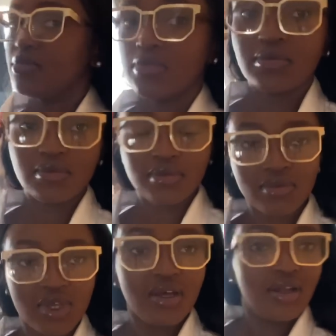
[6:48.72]
Let
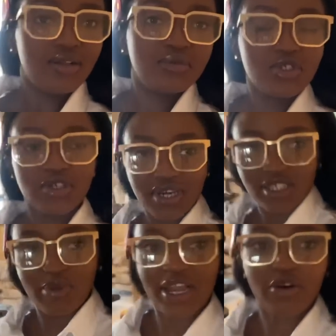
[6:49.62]
me show you
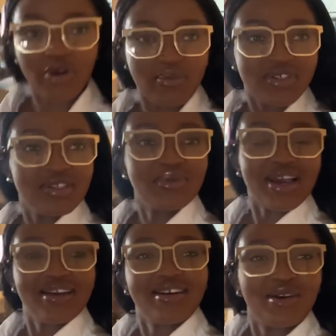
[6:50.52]
guys my crib. This is my
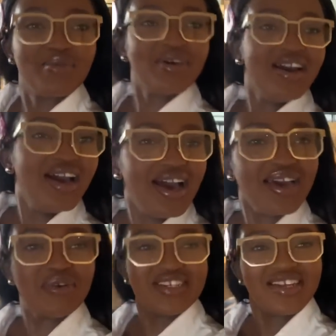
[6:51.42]
crib.
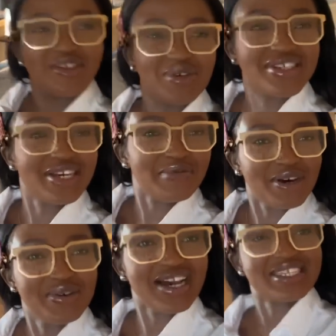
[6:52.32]
Imagine that you can tell me I could have